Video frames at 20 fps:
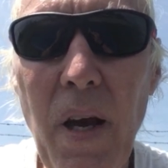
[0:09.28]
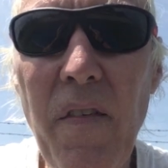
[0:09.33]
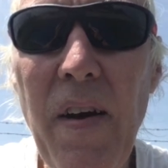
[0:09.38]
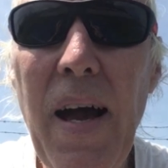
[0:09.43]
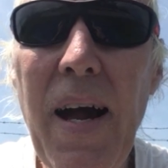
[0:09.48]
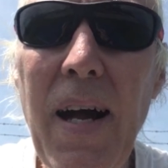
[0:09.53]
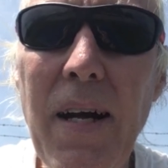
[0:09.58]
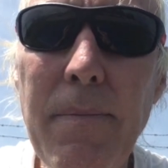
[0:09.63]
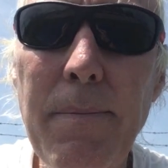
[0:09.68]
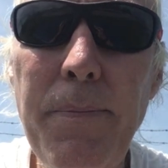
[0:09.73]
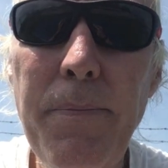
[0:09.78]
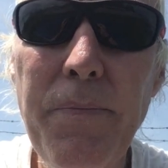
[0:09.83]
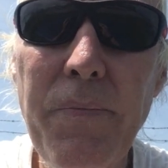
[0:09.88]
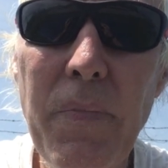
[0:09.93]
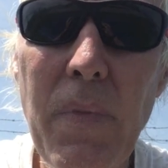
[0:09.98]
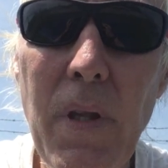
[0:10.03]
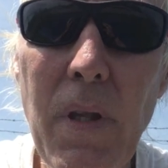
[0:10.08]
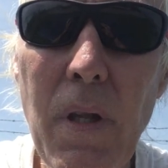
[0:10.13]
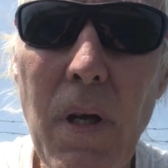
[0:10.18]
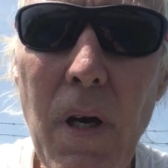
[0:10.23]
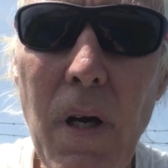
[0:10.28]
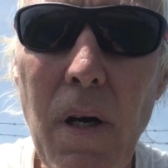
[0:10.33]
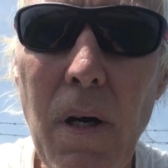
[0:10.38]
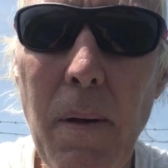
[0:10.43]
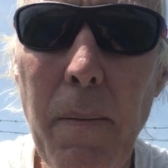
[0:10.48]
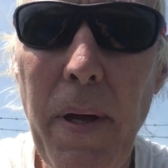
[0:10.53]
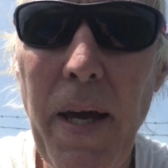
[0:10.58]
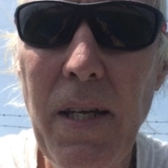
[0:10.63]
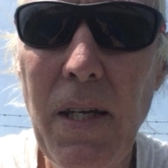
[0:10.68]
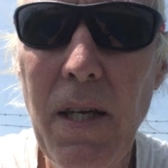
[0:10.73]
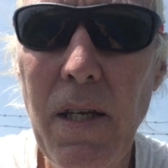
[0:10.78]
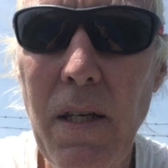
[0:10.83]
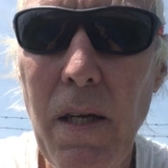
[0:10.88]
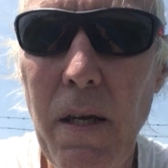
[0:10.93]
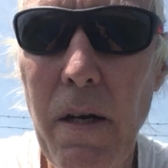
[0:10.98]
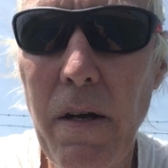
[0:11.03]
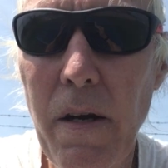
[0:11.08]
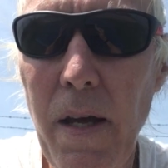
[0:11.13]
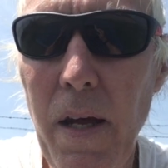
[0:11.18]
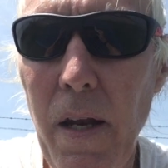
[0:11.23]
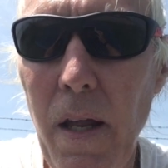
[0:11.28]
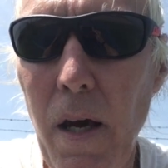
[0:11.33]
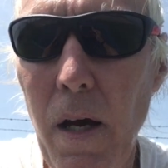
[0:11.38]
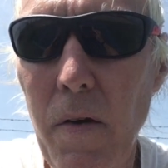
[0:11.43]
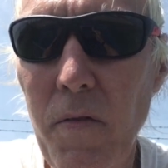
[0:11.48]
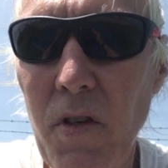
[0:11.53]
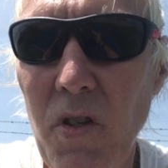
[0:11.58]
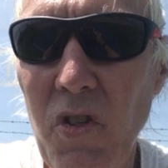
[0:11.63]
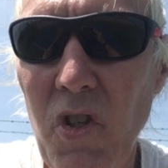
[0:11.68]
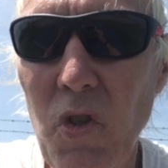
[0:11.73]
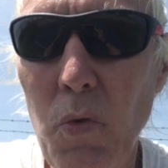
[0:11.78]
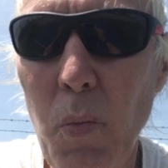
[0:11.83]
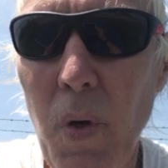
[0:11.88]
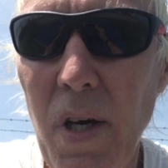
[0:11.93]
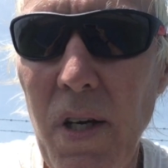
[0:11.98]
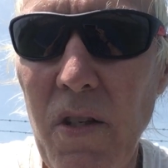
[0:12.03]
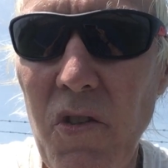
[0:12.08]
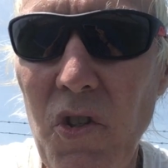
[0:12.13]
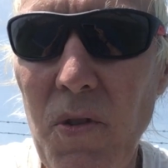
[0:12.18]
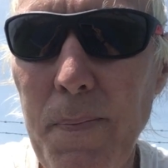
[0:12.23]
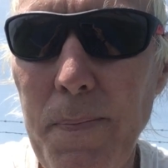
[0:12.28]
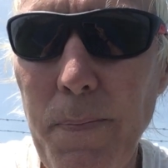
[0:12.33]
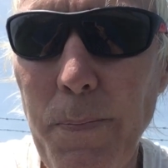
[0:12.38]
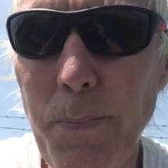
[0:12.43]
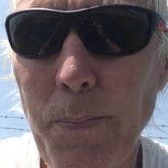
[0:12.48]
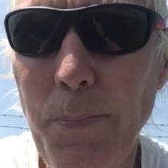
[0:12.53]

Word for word: I've had uh, AT&T internet now for six months.